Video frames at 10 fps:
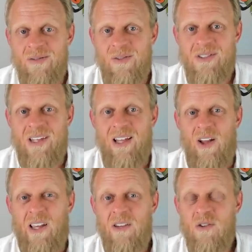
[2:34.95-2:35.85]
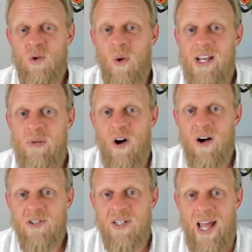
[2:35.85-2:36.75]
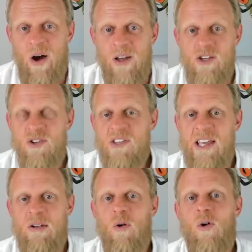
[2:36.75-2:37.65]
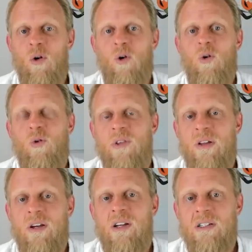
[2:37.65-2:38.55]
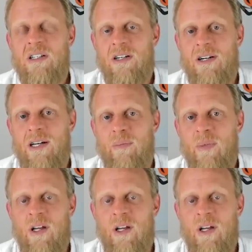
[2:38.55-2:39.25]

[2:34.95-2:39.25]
What's that, like 20 miles an hour? You see it all the time.